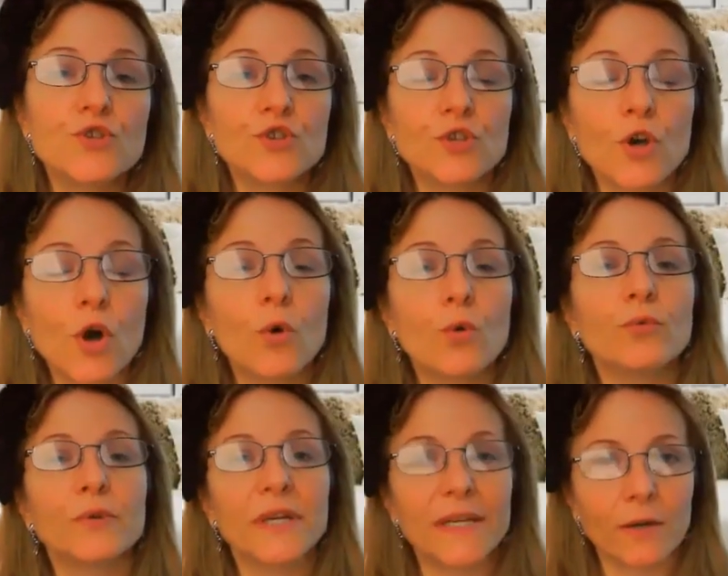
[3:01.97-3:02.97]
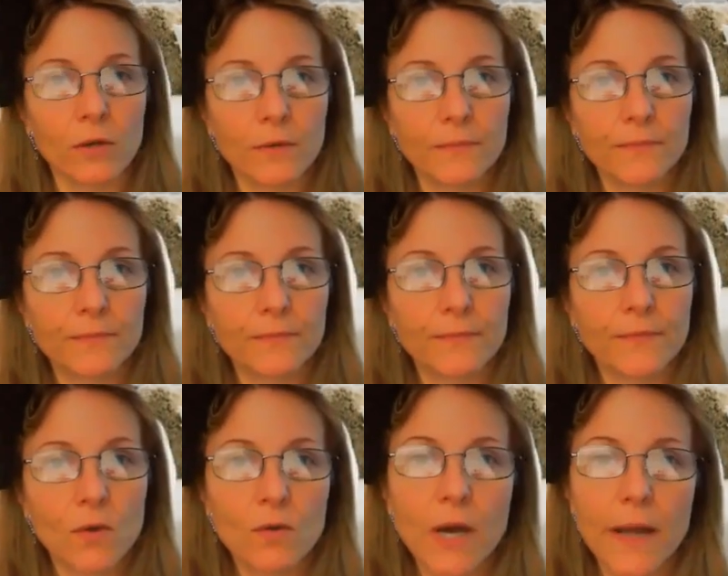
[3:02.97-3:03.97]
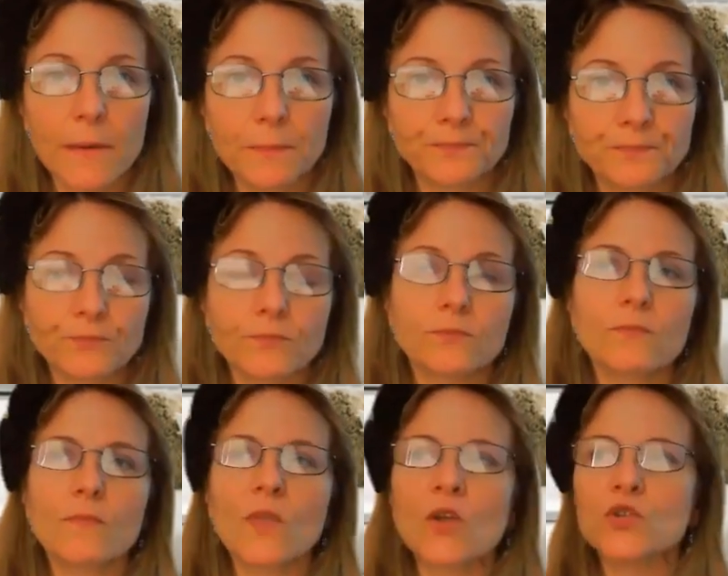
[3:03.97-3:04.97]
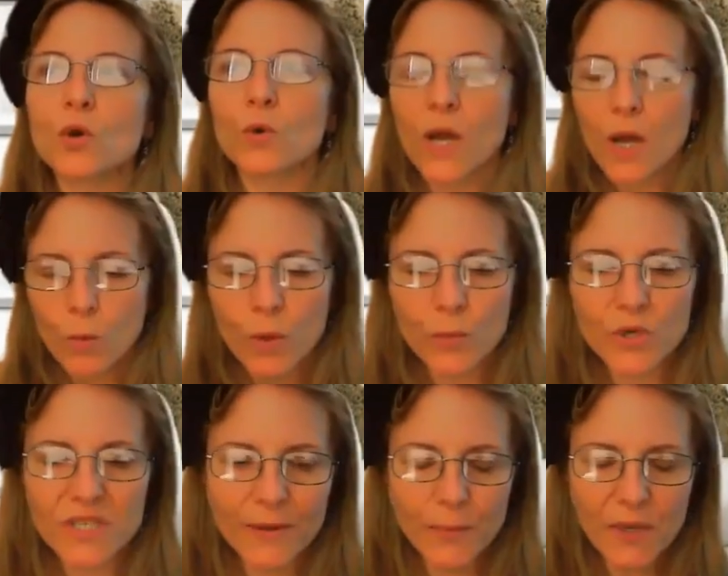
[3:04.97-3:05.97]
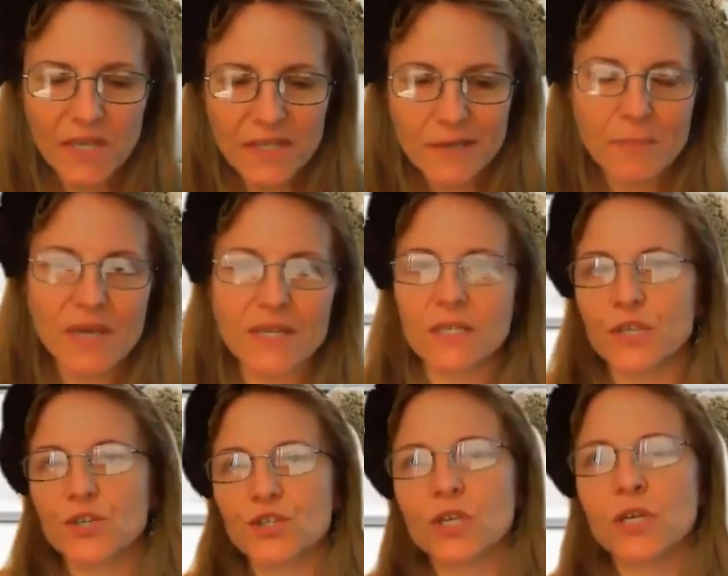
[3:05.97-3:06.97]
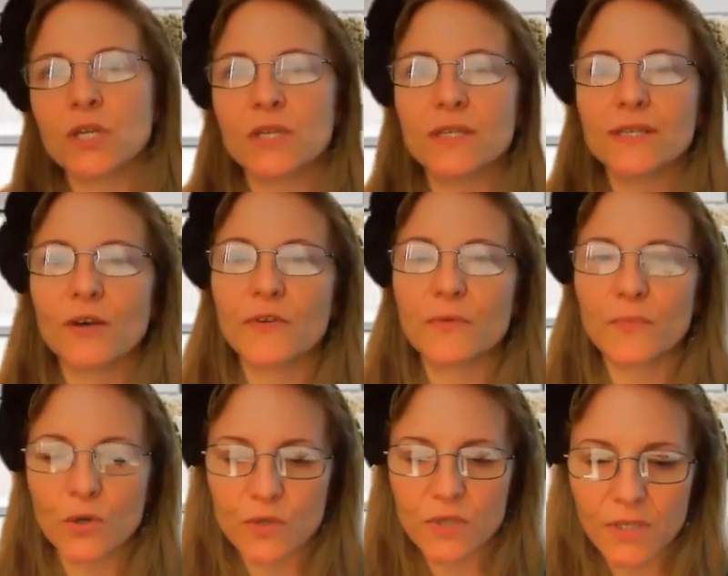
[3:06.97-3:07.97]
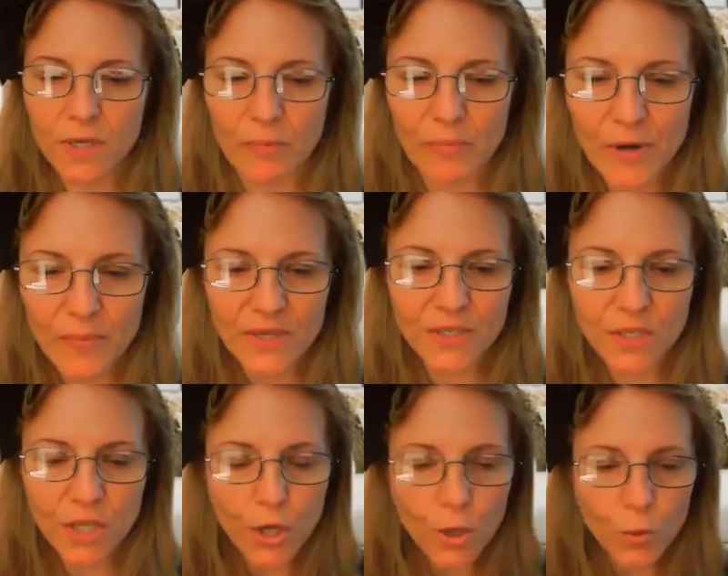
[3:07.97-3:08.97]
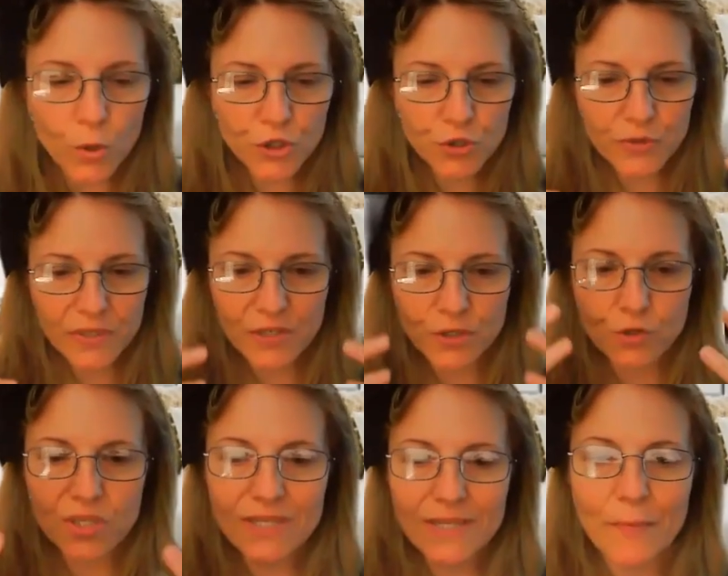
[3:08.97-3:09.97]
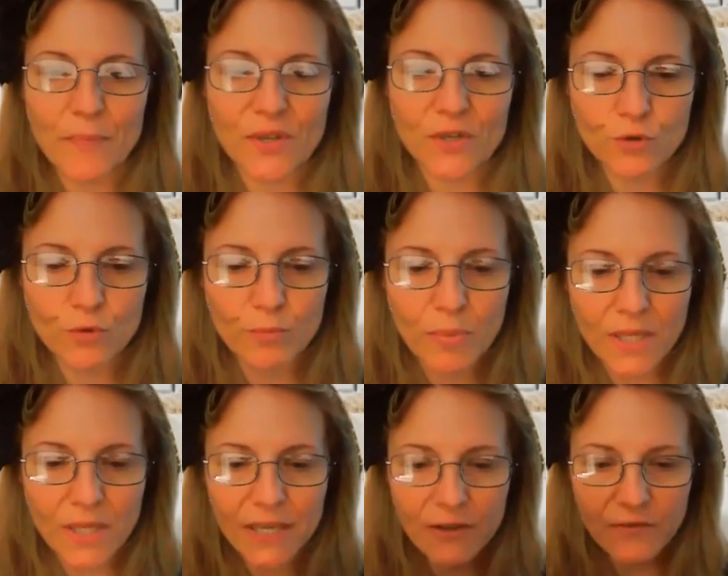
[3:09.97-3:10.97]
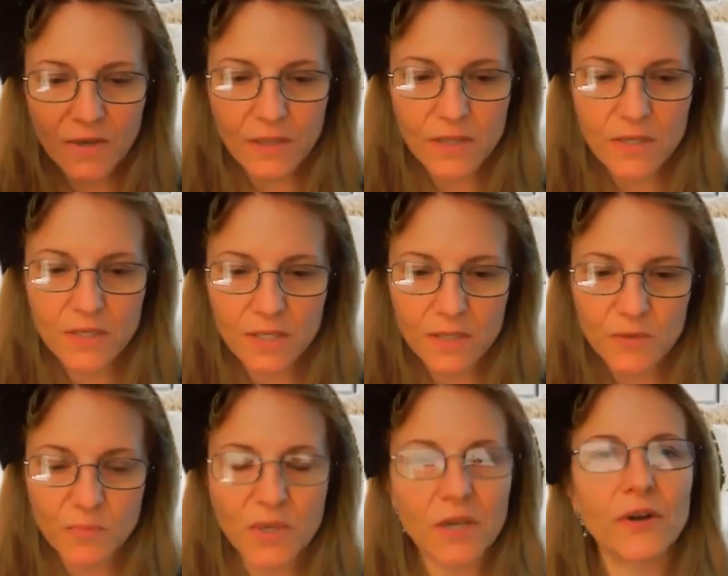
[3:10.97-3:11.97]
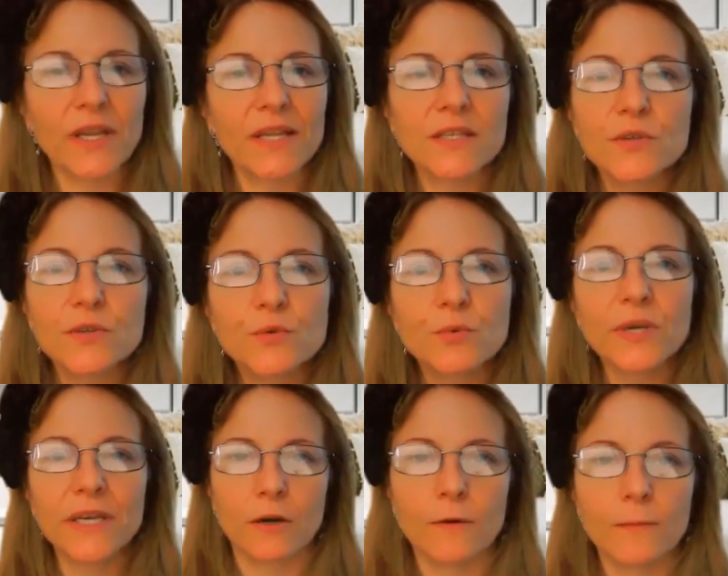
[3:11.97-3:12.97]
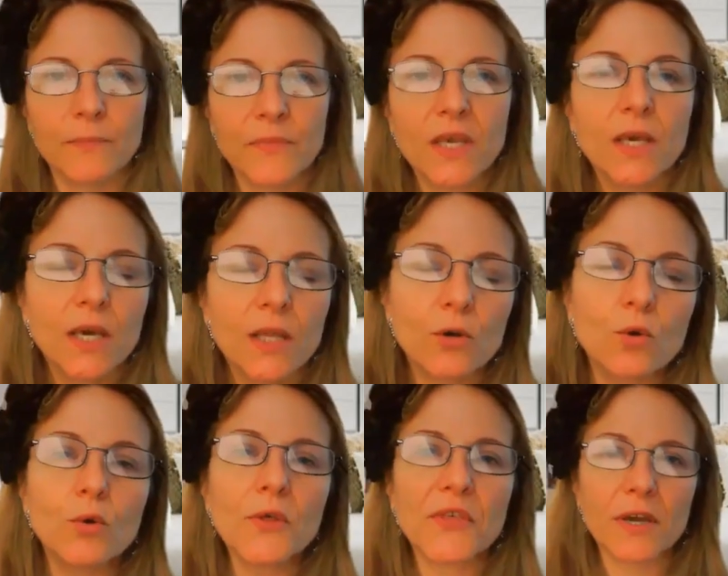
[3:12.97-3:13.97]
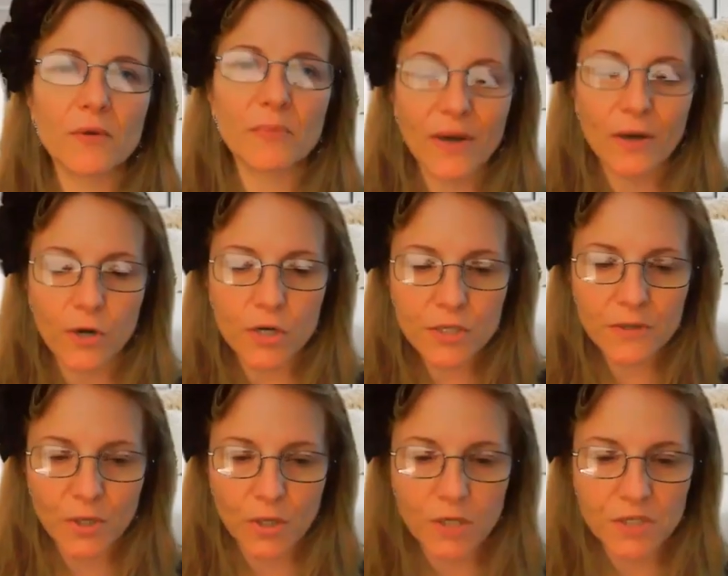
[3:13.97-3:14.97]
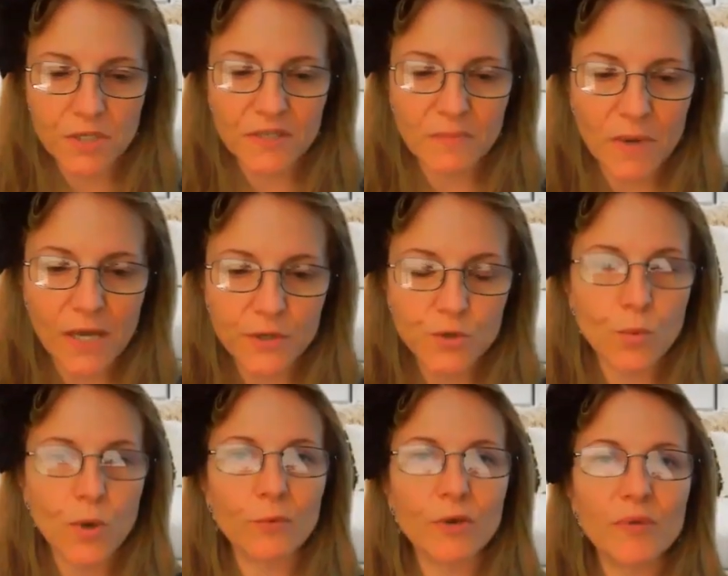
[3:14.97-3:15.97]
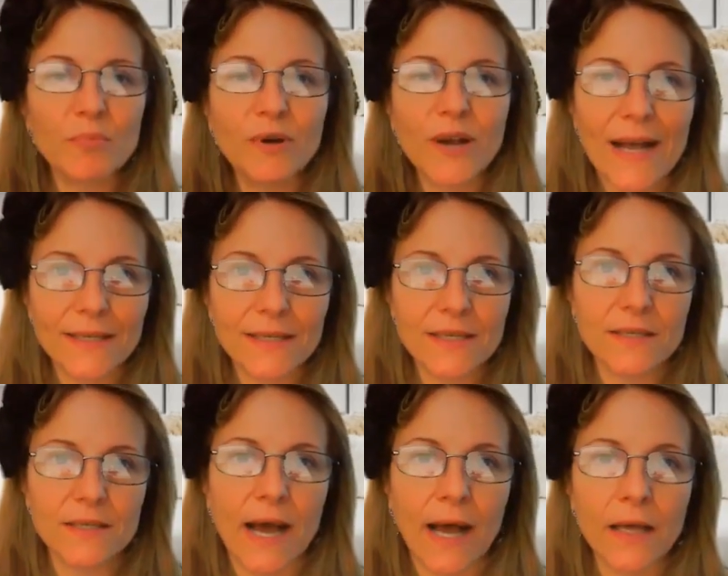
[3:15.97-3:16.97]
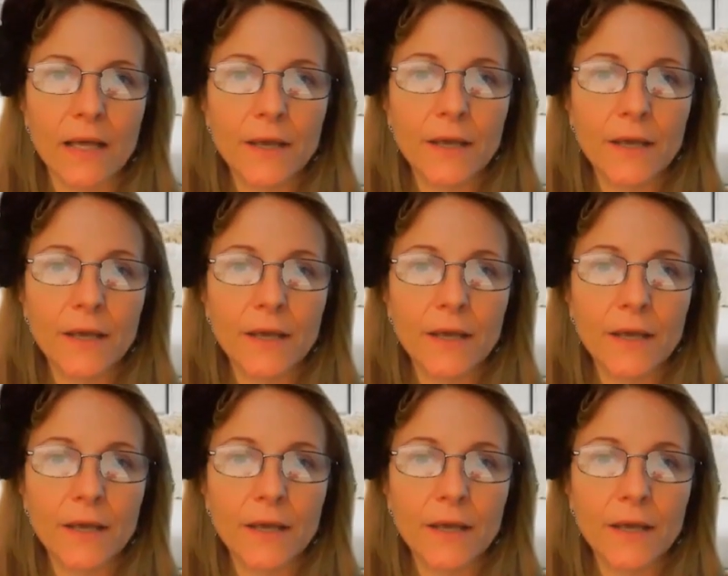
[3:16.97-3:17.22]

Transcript: so real. Okay? So when we're stepping into meditation and self-hypnosis on purpose, we're choosing to step into believing this experience is real. And the cool thing about our subconscious mind is when we practice that,